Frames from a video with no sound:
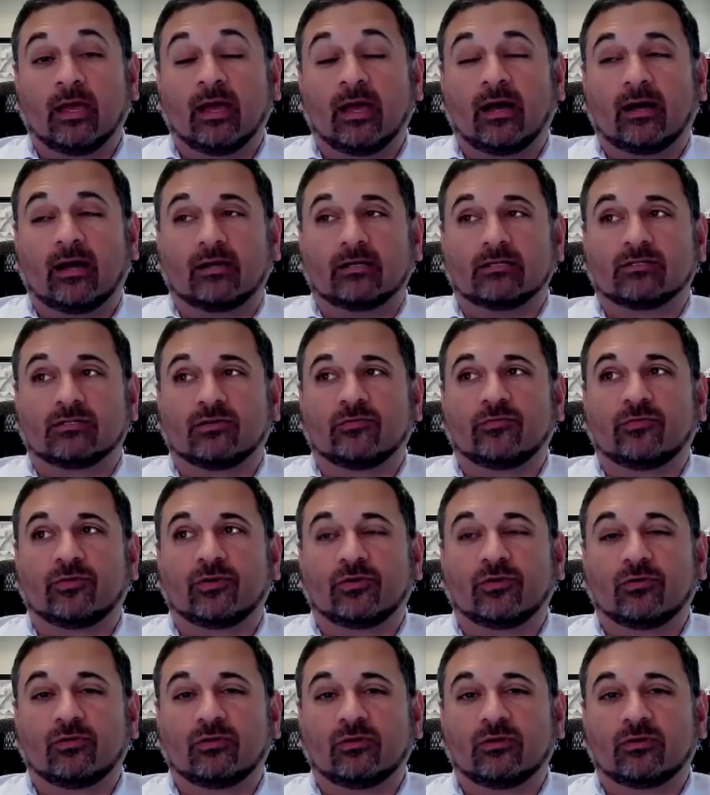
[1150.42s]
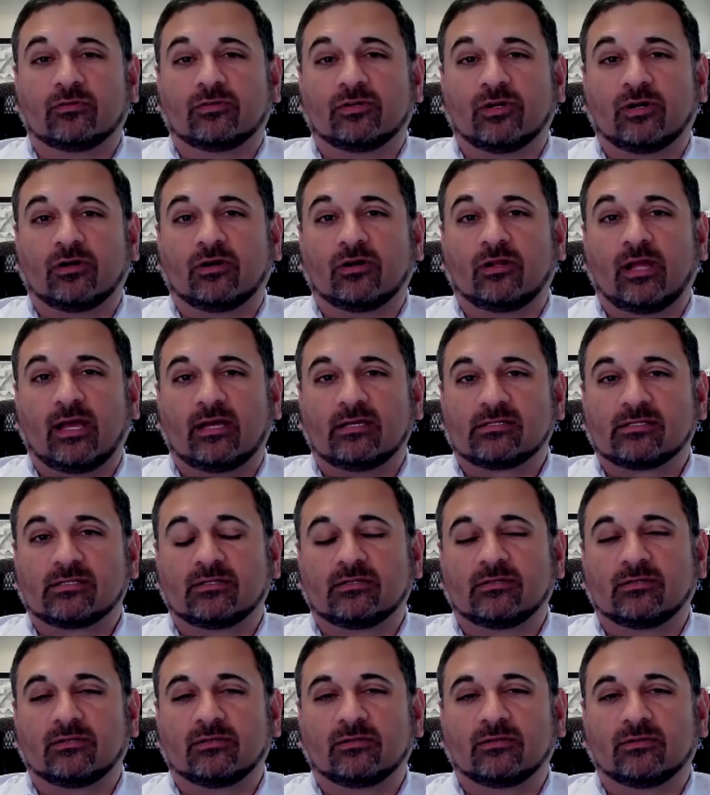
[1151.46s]
And so if you're the attorney
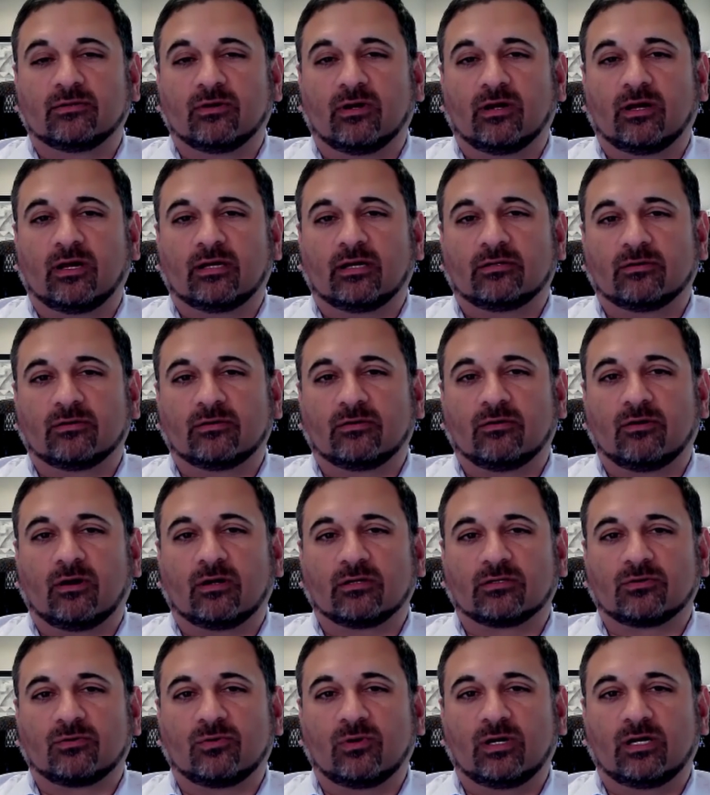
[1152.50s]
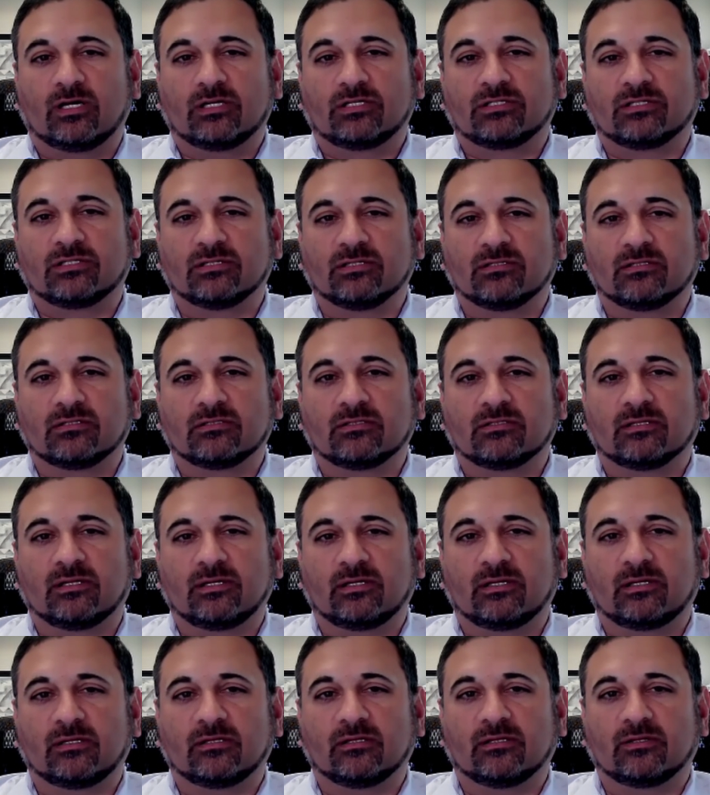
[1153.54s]
asking the director cross questions
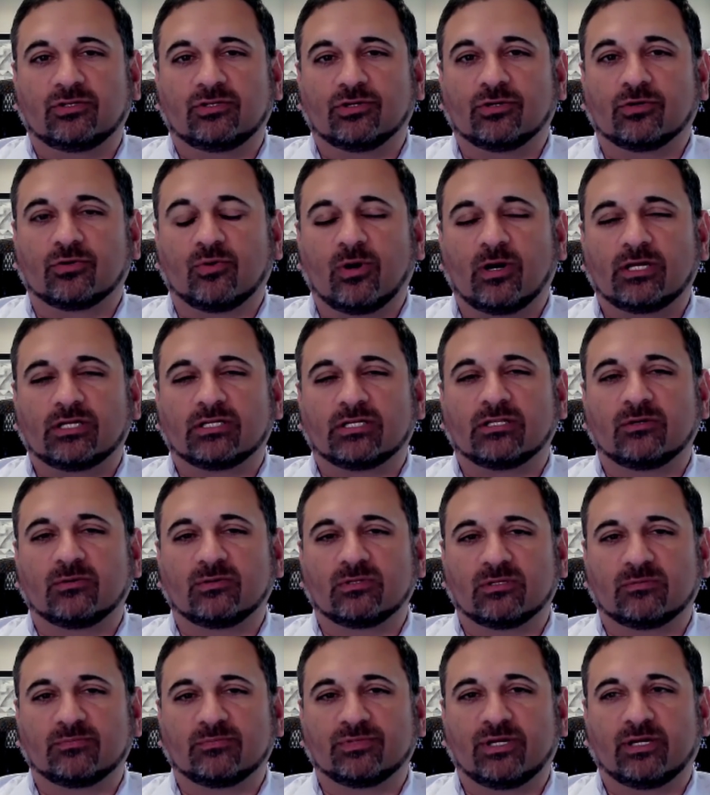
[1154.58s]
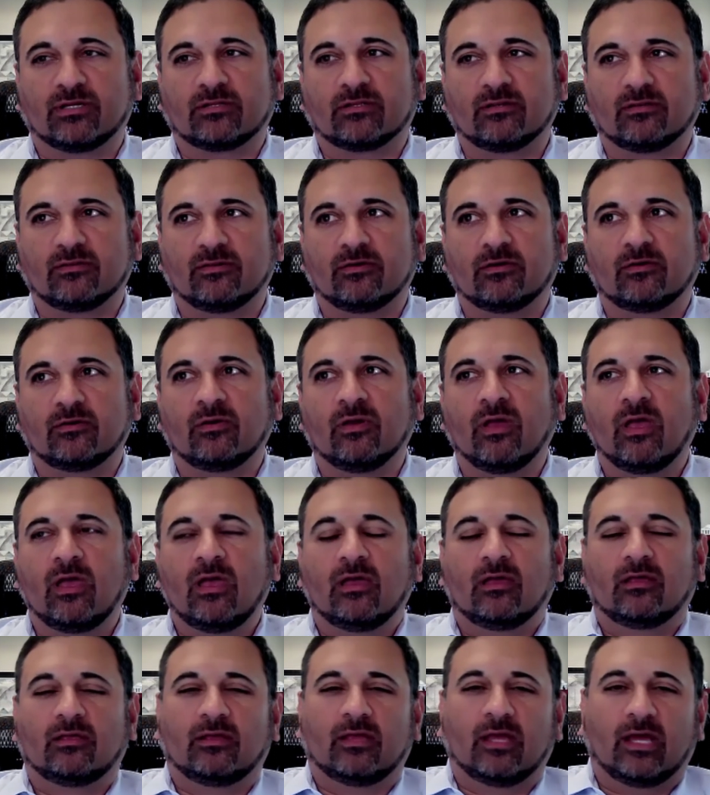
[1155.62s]
and it's your question that was objected to,
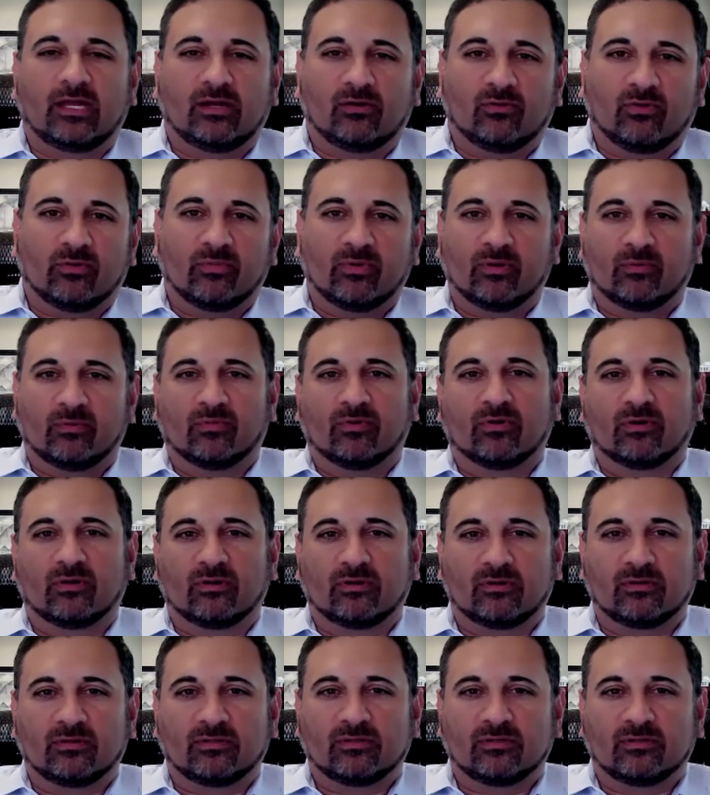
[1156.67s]
you had to remember to